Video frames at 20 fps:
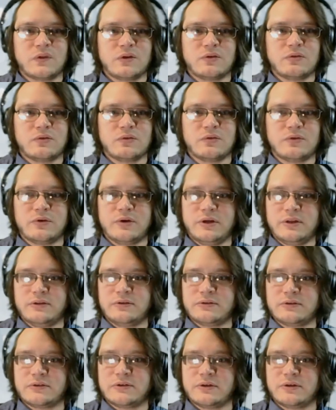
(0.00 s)
All right,
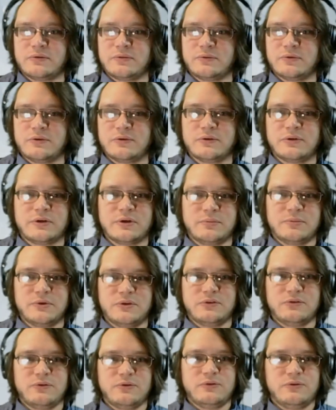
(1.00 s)
looks like we're
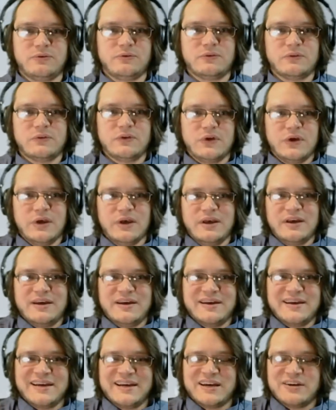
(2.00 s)
coming through.
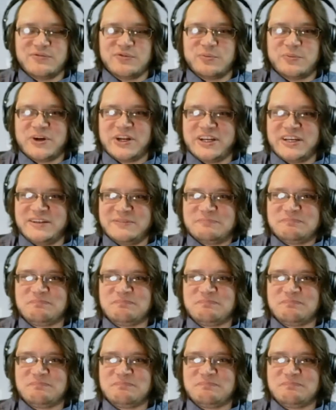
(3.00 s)
Hey, everybody.